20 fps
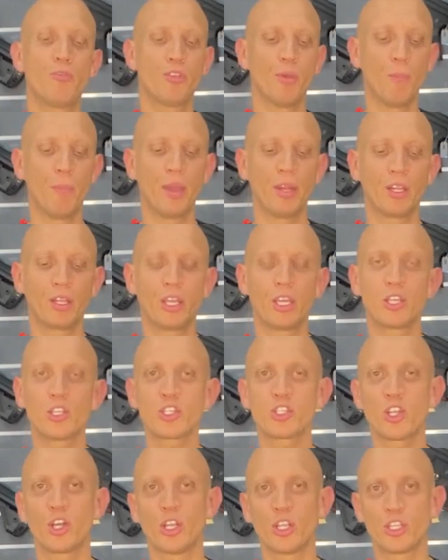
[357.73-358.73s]
the Metal Gear
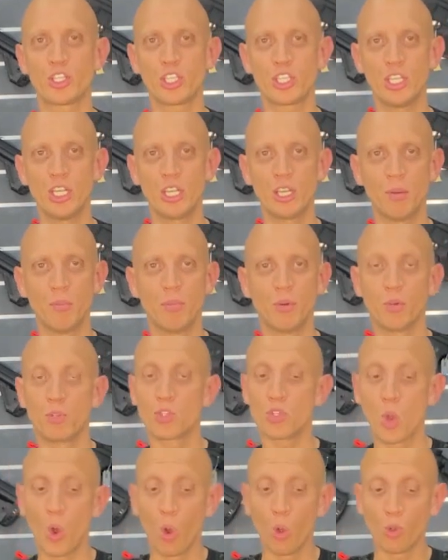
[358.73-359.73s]
Solid sneaker
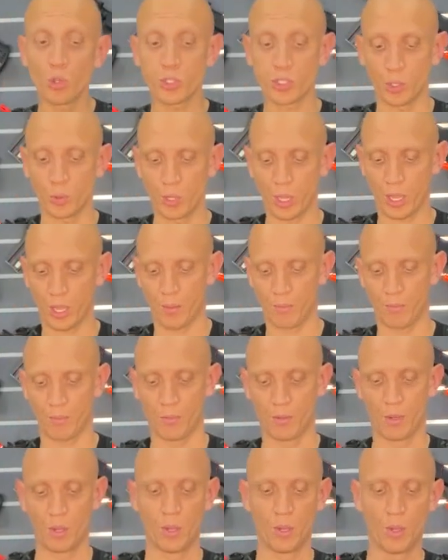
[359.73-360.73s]
boots also come
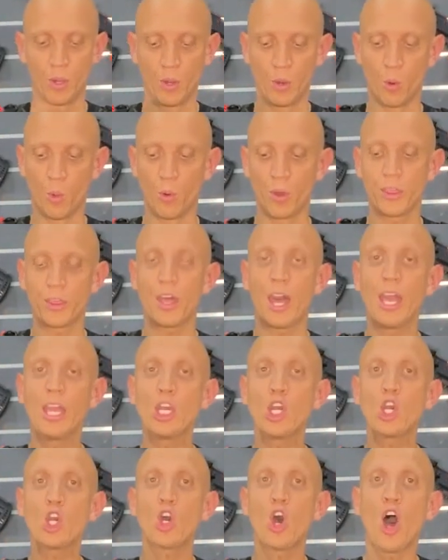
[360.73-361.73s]
with
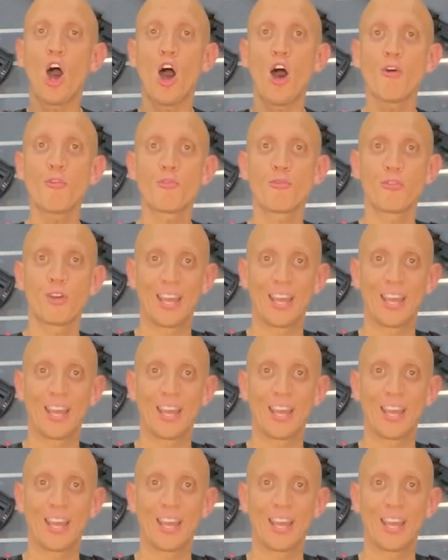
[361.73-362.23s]
a calf